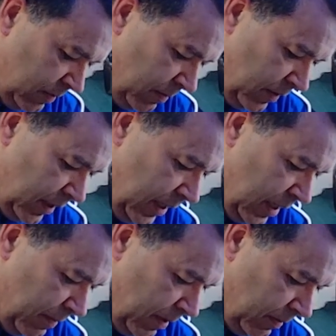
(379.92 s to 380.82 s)
Smooth any
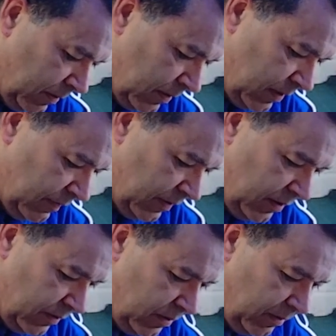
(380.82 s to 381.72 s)
air bubbles, finish
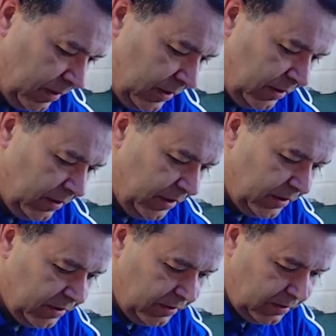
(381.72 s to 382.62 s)
off doing the sides.